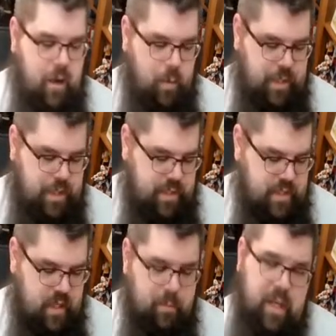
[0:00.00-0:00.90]
which
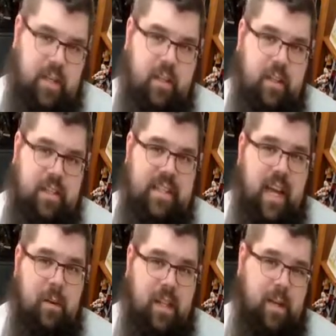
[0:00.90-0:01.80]
is a big. It's
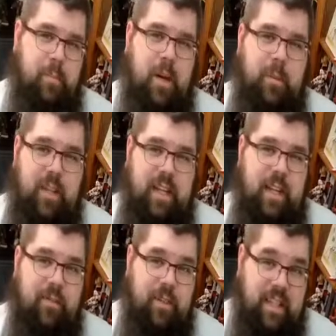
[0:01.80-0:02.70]
not like a bummer. Like I
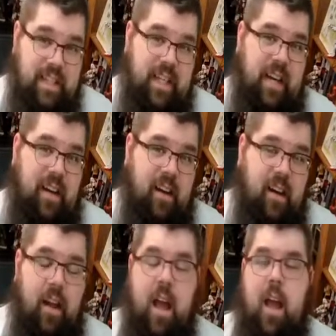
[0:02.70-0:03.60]
didn't really care,
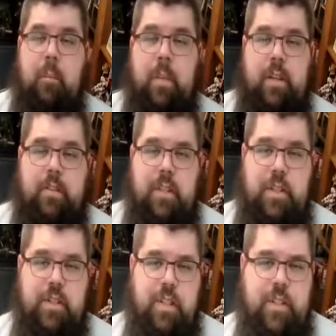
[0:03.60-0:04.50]
but you really
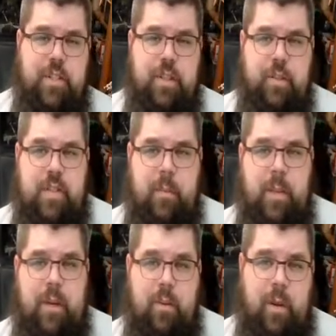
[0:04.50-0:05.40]
shouldn't show
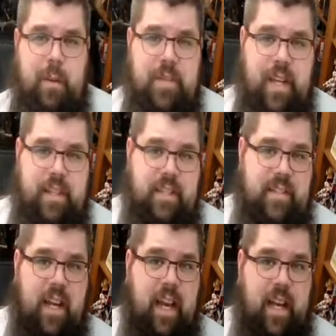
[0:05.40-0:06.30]
something on the website that's
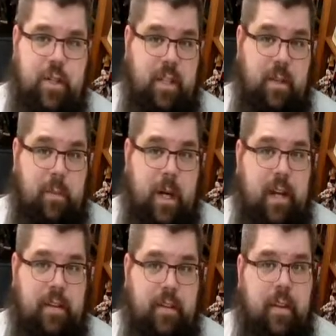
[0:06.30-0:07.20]
not actually in the
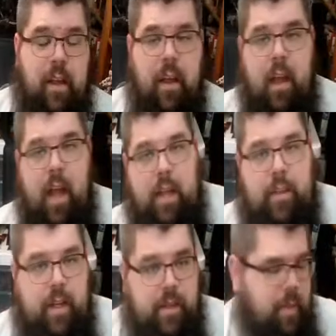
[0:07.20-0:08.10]
box. And
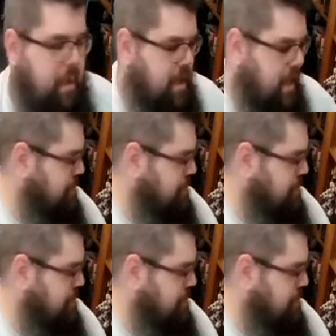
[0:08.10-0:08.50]
like maybe I